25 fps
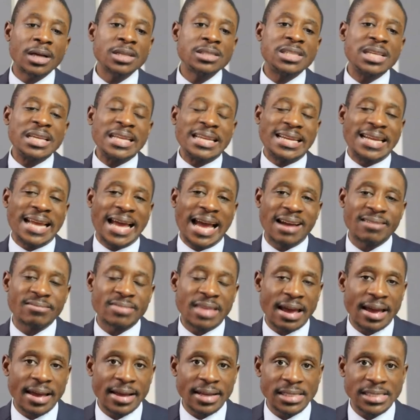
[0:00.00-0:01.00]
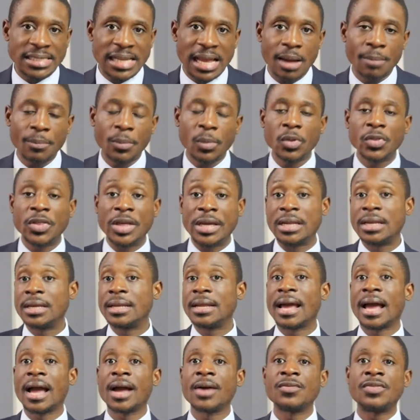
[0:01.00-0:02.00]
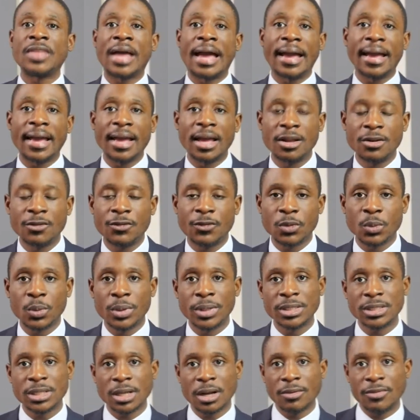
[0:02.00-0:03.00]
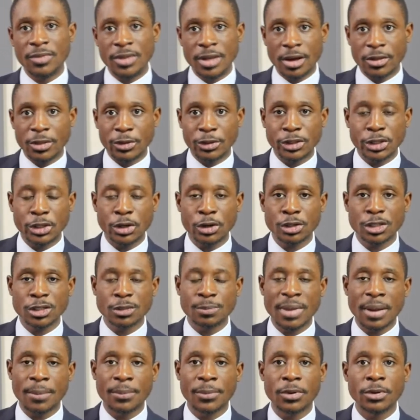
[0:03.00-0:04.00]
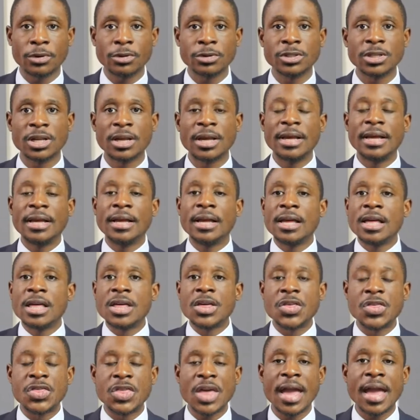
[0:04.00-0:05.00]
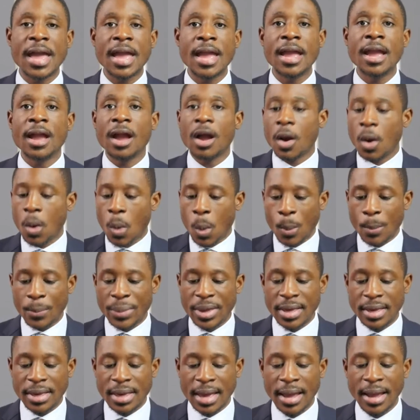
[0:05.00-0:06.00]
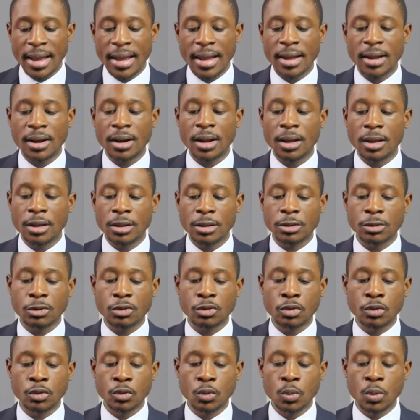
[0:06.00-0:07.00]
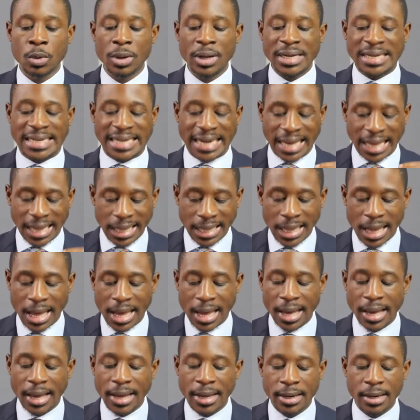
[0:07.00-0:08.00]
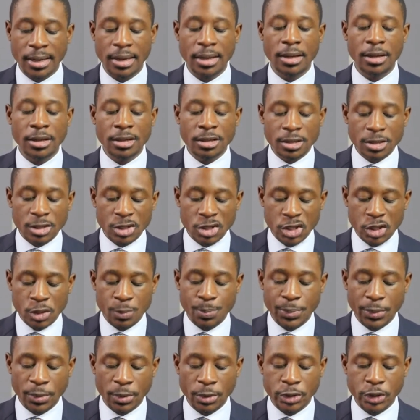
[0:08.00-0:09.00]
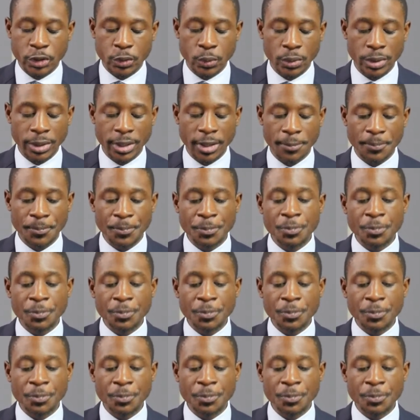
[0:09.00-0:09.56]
they didn't have that example, they didn't have that influence of the other church members, they began to decline spiritually.